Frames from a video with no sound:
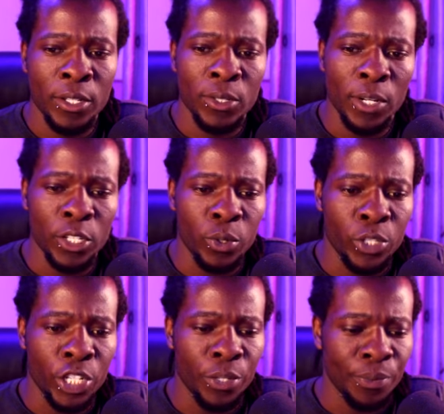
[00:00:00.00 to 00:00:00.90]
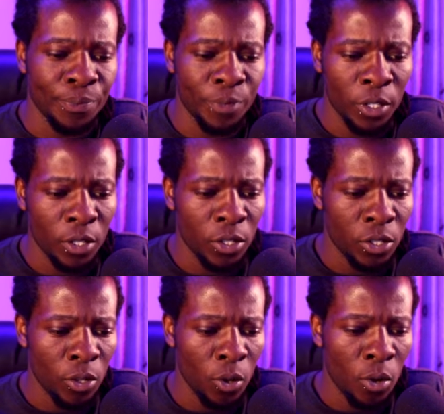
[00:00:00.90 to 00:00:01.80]
So let's continue.
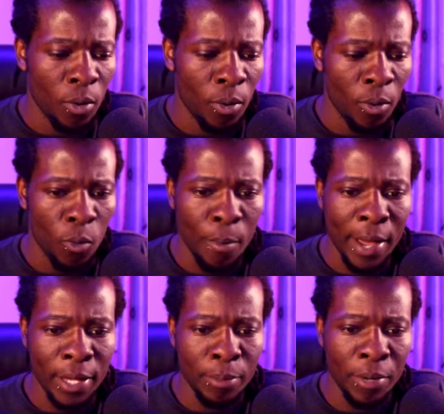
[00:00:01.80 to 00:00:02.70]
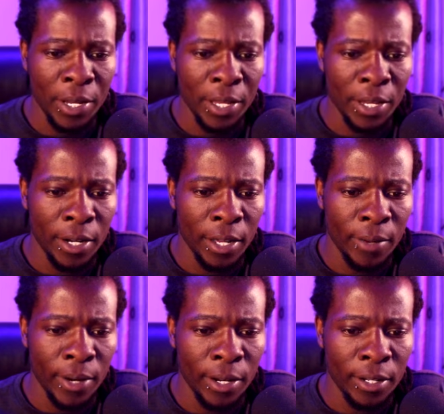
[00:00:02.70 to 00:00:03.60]
So we might bring in
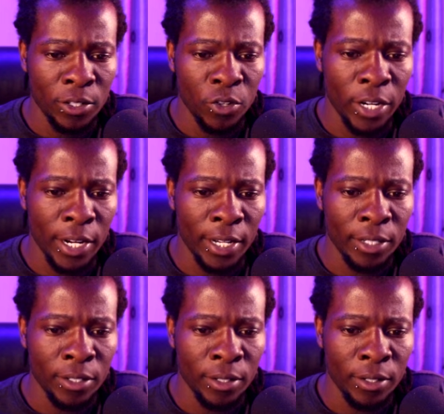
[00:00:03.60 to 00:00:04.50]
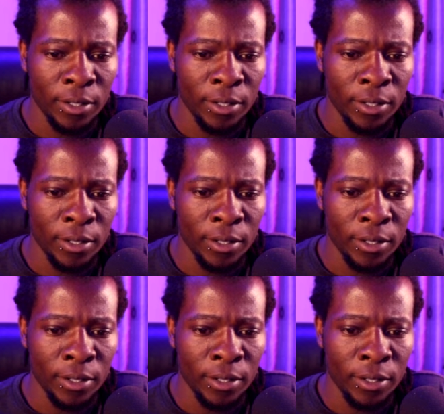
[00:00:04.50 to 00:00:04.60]
our trend line,